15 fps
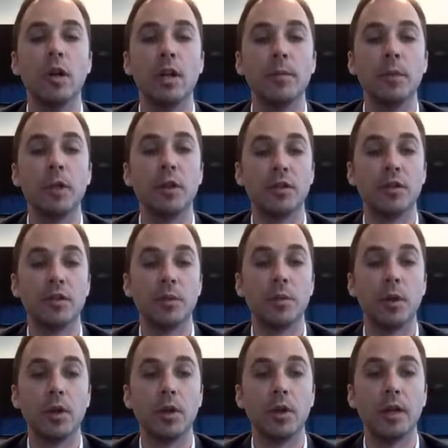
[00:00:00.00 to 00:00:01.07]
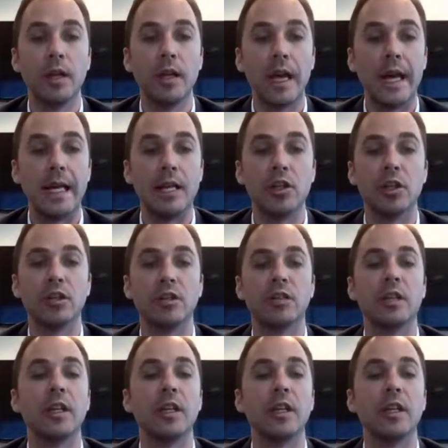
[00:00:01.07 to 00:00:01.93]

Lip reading: municipal agents.